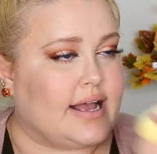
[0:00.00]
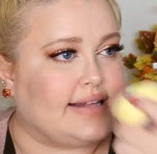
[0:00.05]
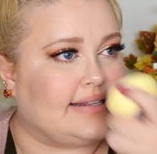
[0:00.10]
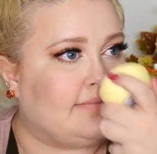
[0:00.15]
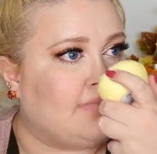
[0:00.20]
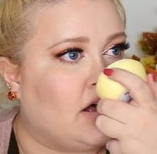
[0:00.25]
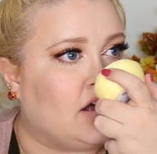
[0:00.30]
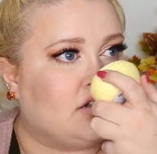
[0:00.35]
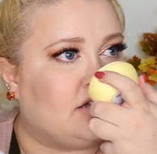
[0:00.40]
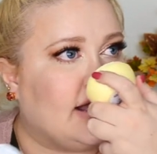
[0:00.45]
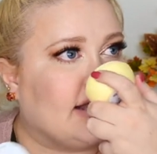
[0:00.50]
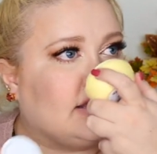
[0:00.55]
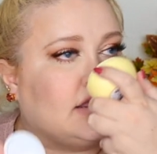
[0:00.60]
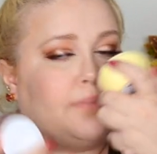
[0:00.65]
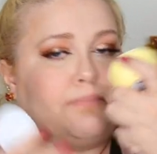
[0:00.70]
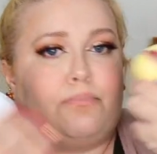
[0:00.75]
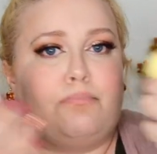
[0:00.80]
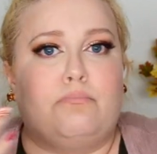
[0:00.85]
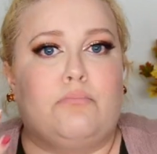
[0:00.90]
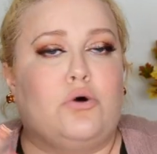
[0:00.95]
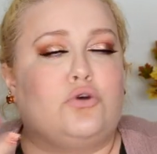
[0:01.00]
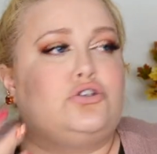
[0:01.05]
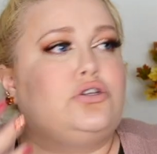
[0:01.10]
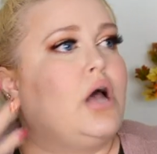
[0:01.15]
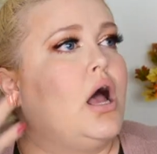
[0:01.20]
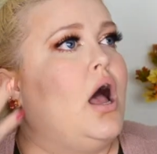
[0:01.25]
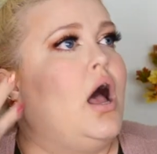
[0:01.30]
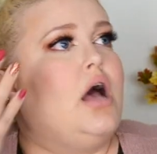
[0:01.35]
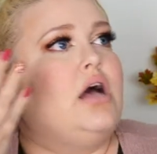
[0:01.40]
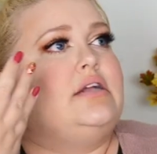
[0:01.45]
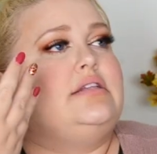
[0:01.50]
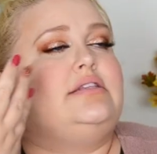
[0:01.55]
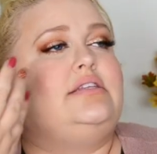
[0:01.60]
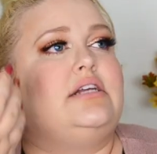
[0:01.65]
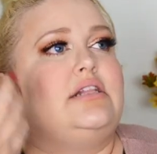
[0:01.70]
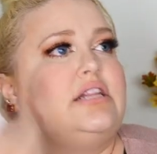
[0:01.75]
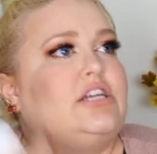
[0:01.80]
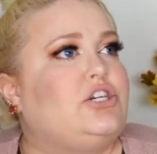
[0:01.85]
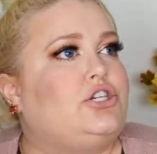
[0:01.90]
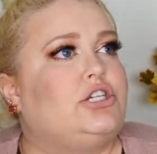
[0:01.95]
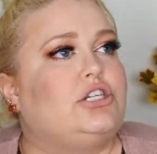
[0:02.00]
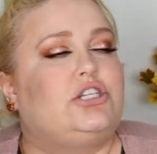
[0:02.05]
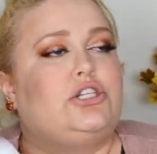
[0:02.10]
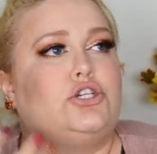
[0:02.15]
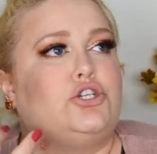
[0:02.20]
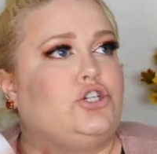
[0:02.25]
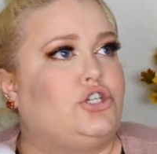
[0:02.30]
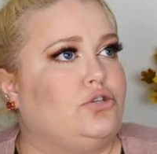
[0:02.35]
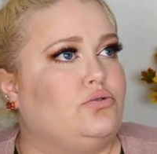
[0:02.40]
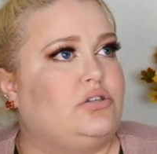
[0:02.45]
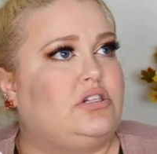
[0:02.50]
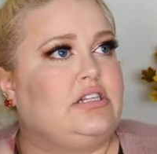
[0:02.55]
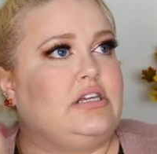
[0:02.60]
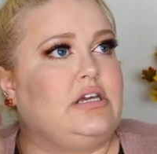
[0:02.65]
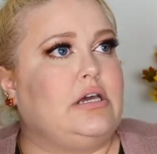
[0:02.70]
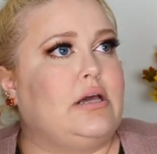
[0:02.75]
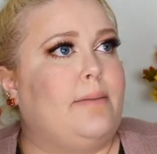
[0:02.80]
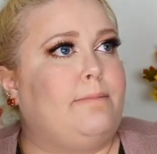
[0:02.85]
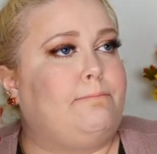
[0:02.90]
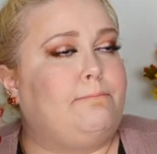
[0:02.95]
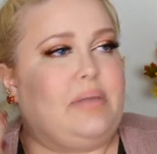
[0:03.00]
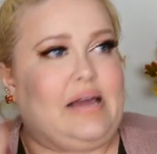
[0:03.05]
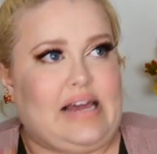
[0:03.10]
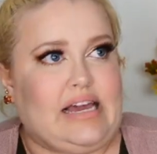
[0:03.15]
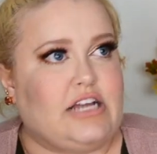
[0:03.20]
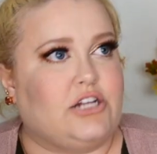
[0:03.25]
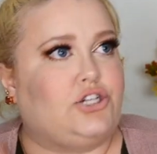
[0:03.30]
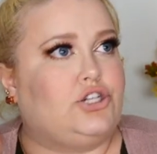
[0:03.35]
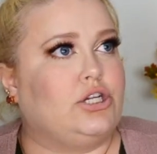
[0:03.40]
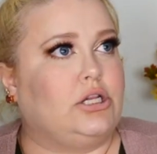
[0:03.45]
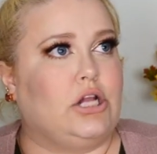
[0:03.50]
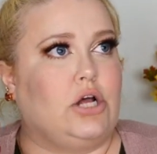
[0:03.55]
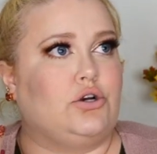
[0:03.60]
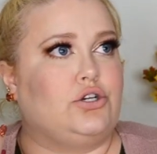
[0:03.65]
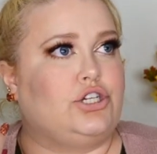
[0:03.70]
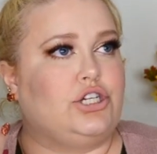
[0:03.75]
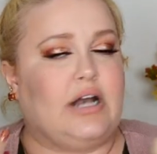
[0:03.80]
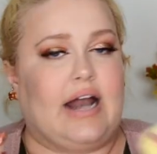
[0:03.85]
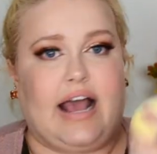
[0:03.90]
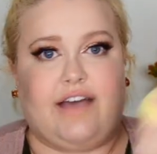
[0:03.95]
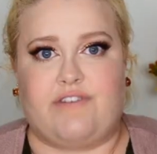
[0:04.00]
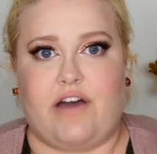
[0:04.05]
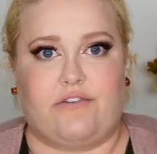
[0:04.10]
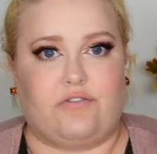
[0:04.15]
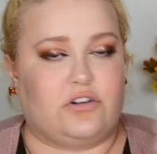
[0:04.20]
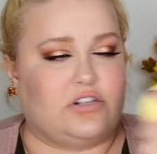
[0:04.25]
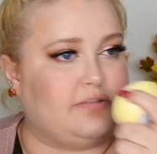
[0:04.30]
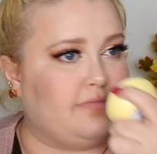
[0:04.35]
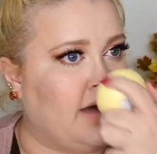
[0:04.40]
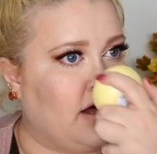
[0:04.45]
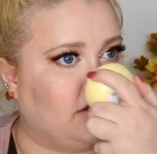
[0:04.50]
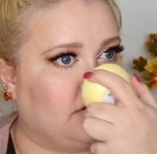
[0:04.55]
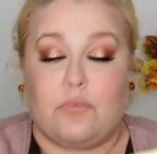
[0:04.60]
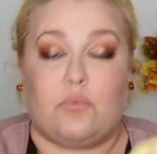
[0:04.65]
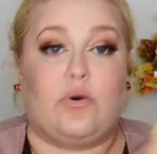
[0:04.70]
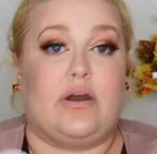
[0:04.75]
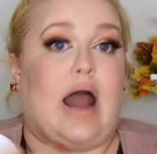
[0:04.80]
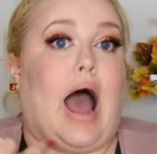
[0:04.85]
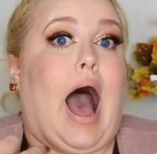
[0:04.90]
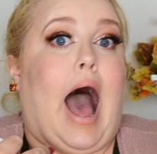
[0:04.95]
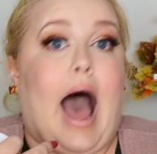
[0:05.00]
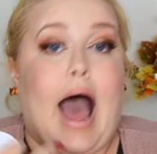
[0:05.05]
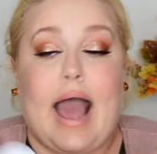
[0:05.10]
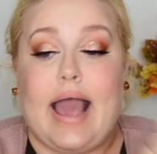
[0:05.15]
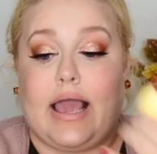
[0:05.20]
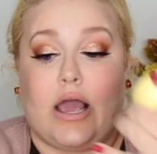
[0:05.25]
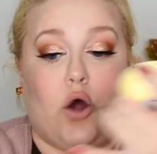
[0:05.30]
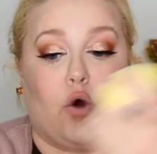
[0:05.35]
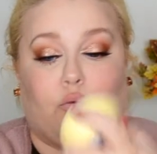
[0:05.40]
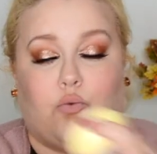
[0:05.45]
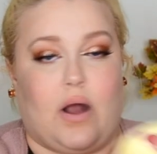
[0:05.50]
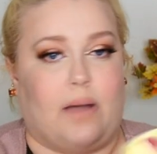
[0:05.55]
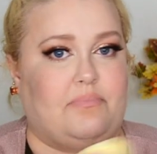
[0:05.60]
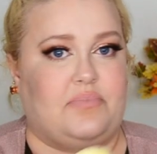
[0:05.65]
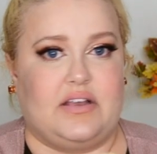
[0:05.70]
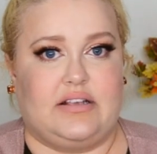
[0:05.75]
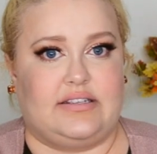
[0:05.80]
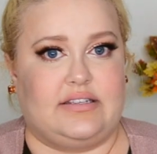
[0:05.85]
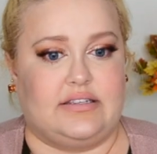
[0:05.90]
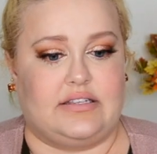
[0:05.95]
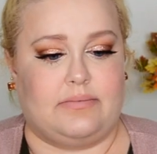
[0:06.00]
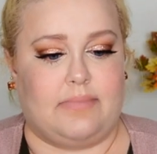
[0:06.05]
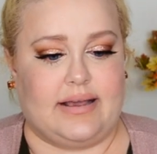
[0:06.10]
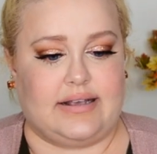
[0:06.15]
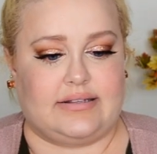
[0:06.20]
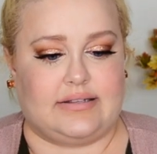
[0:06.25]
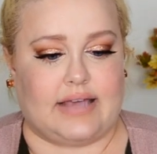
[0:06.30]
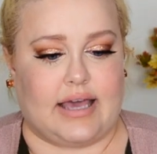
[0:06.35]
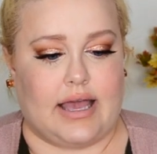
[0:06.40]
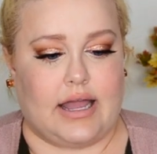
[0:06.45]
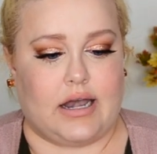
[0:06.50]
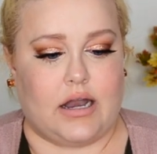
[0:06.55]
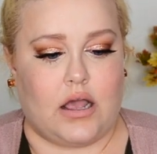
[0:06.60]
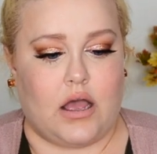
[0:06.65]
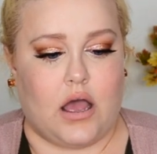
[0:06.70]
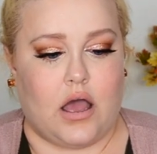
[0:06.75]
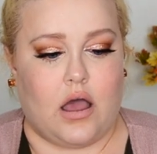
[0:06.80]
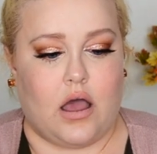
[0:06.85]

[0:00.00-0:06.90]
It smells like the most delicious, juicy peach lotion I've ever smelled. When I rub this into my skin,